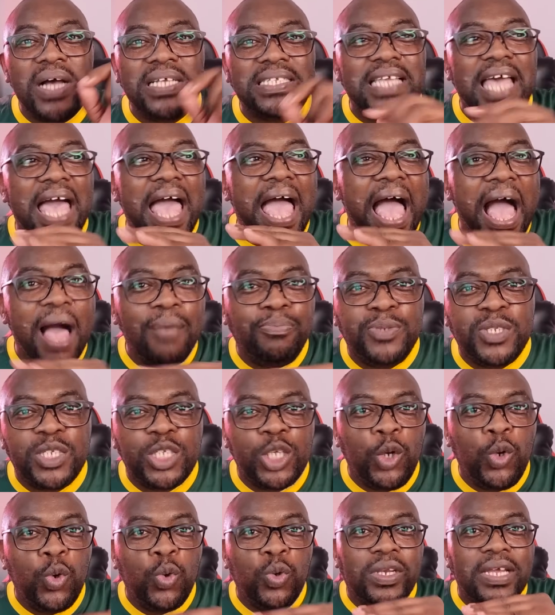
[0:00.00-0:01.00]
was
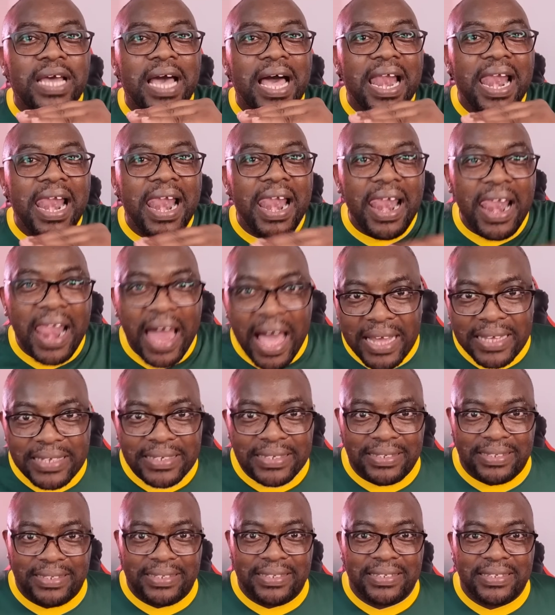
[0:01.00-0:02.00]
absolute
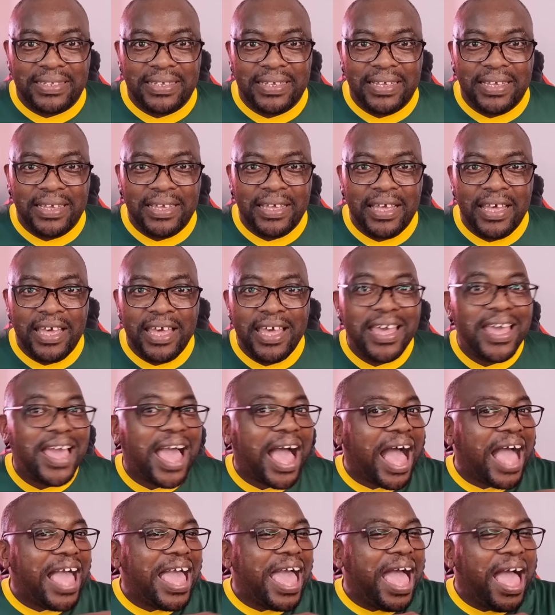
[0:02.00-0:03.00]
lies.
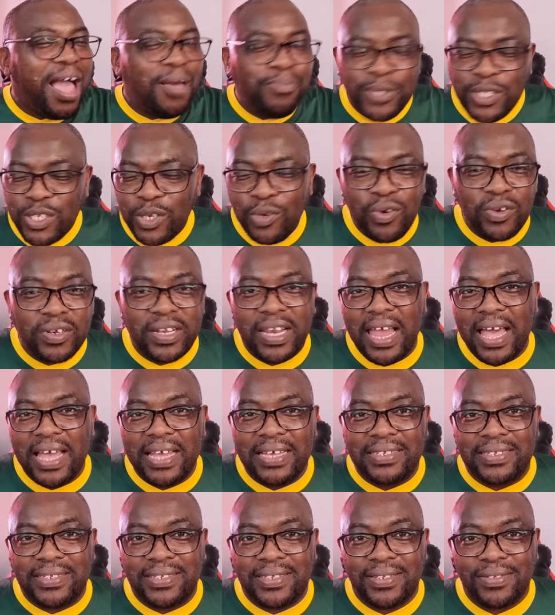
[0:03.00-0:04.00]
Absolute
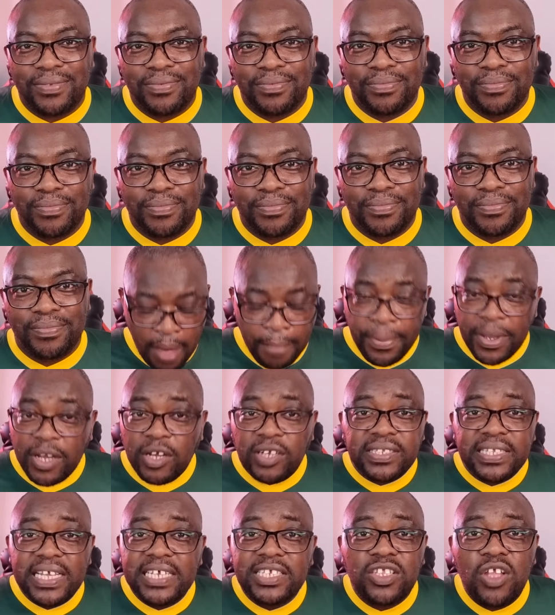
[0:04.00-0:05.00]
lies.
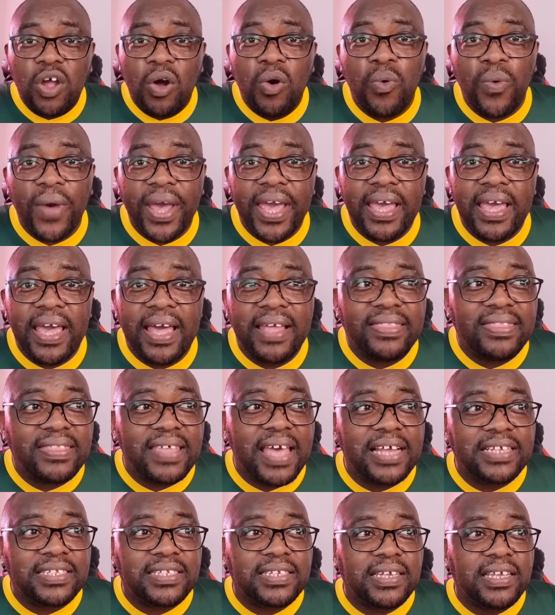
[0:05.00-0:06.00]
Because there's no way
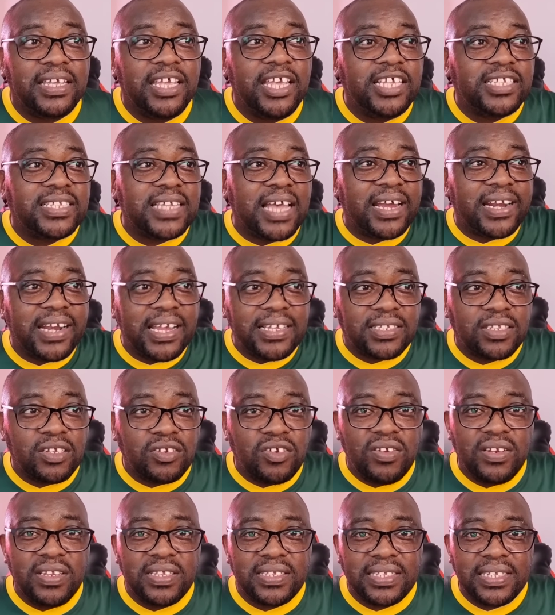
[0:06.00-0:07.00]
that he's
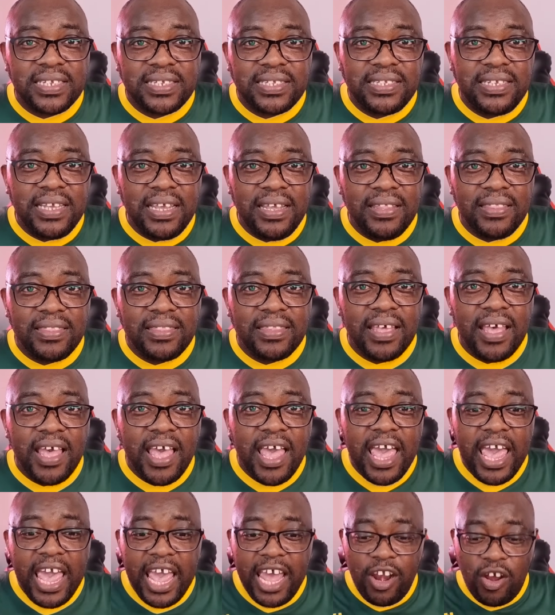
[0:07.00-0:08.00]
arrested on the 16th
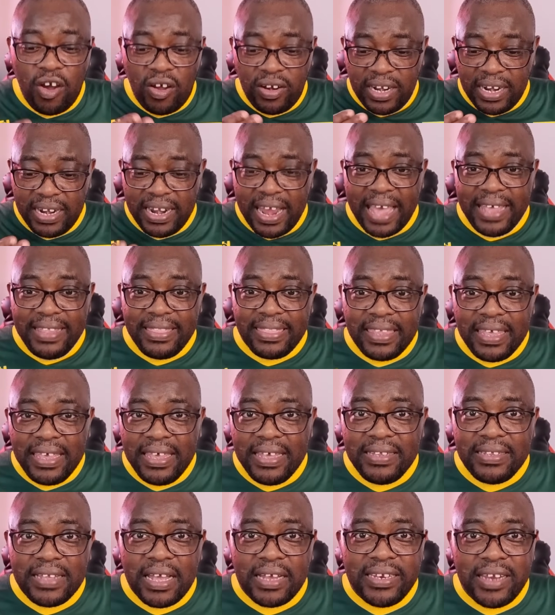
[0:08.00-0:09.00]
and on the
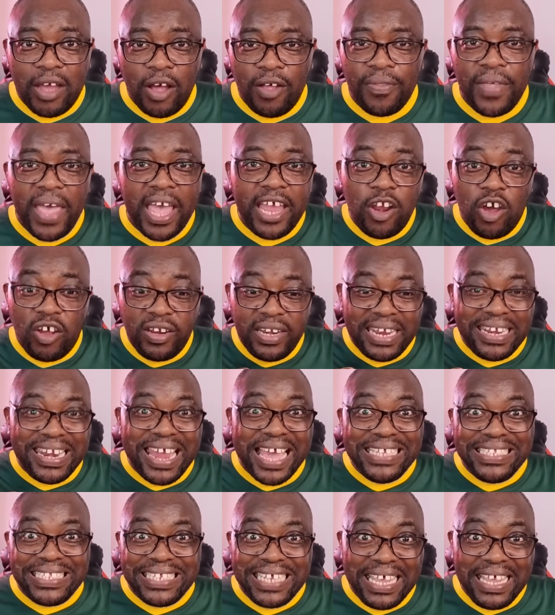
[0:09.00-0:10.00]
19th and on the
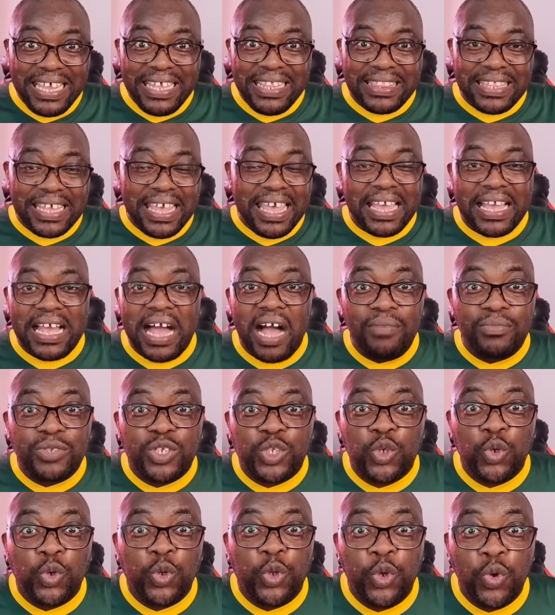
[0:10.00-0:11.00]
19th, it
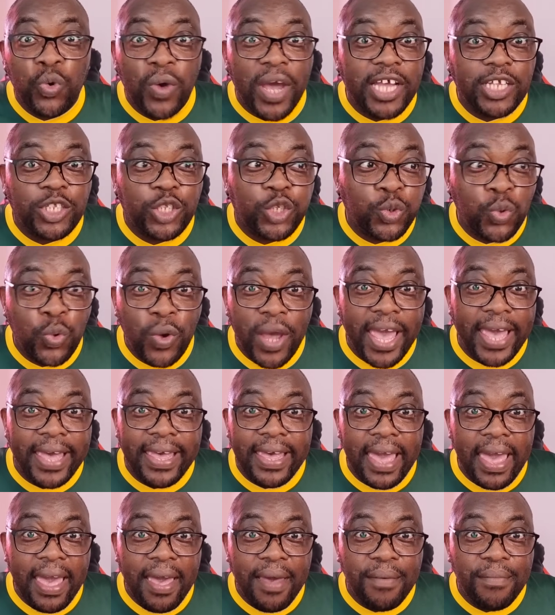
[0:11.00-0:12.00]
comes to you at 2
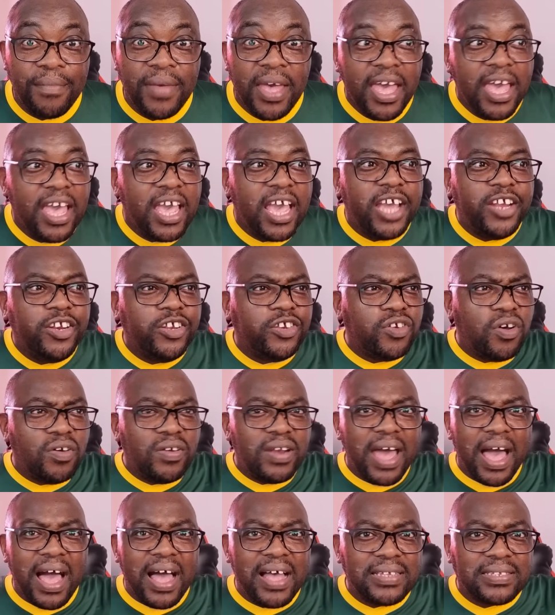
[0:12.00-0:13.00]
a.m. and you
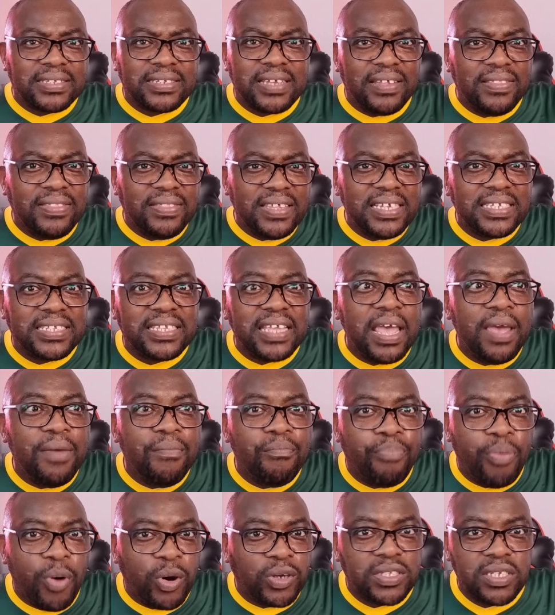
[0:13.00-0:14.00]
don't ask these
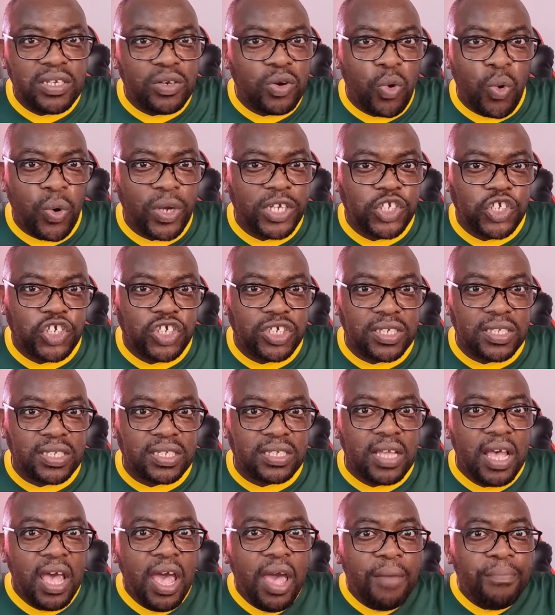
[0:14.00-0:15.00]
important
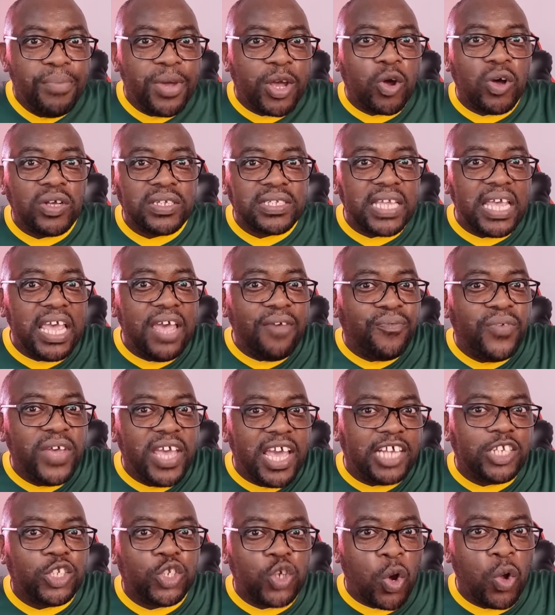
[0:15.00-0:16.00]
questions. Because if
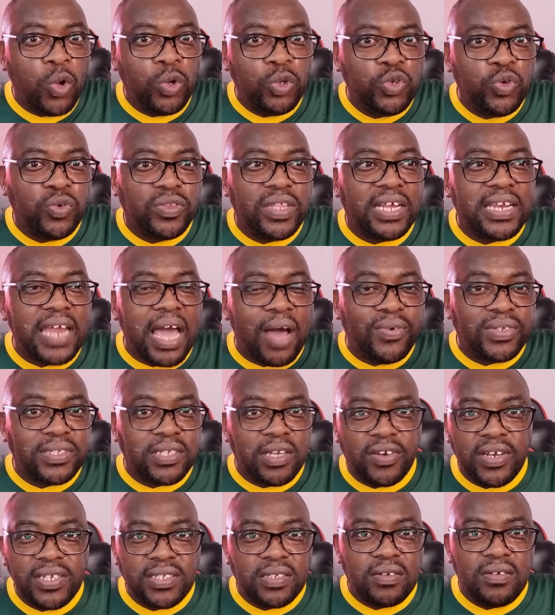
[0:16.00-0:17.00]
he had told you that I
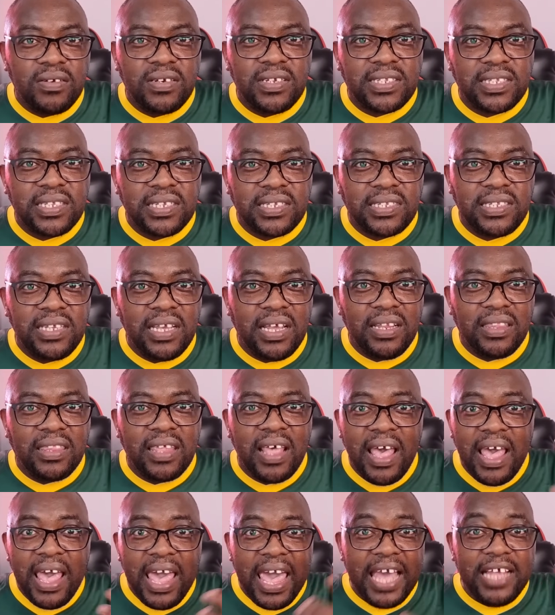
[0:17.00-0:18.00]
was arrested on the
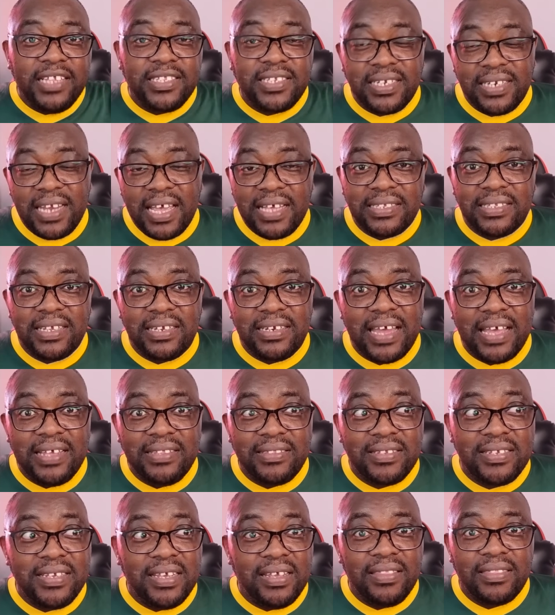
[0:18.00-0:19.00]
16th and today's the
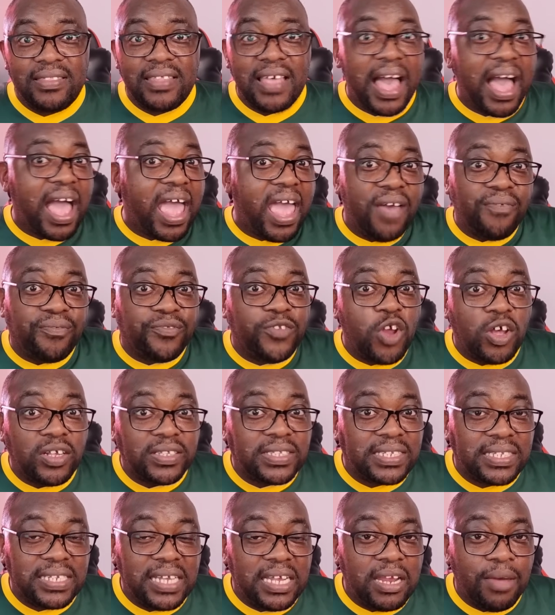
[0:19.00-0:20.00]
19th, I have
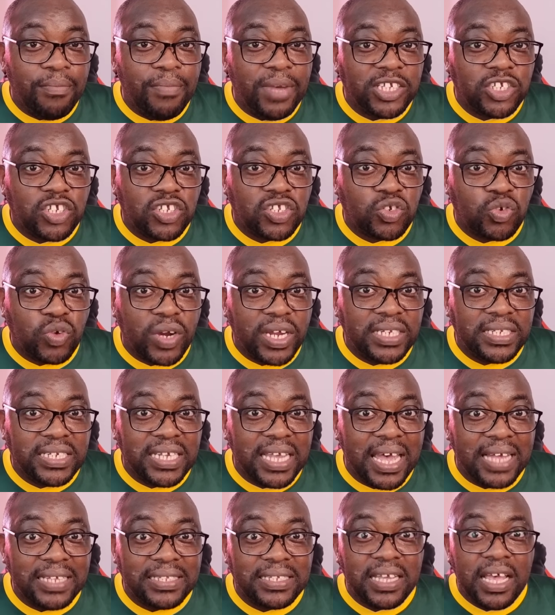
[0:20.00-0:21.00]
not seen a magistrate
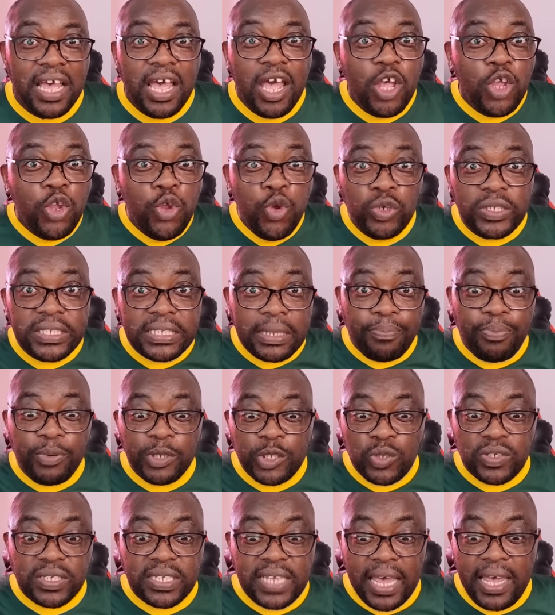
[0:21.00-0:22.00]
yet, you're
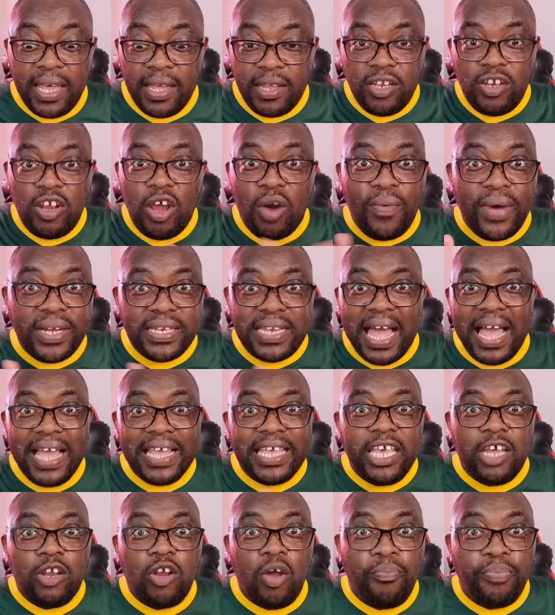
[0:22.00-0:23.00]
supposed to say, you know what?
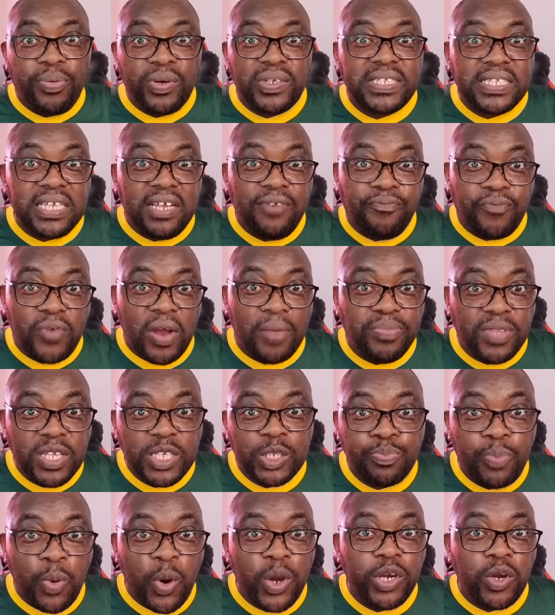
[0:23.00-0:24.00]
I cannot proceed from
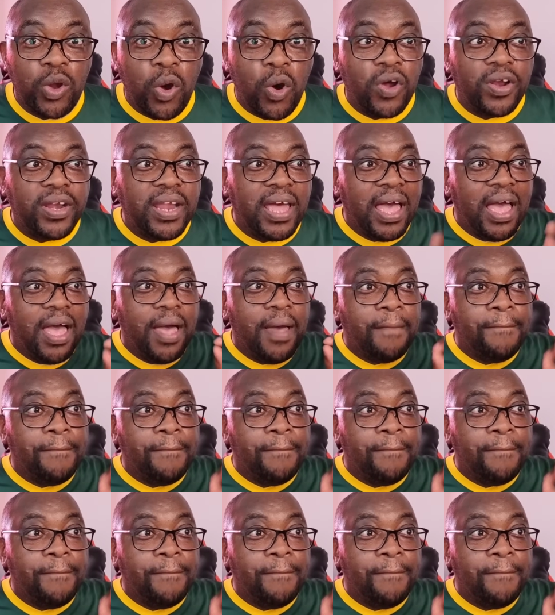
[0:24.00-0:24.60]
this point on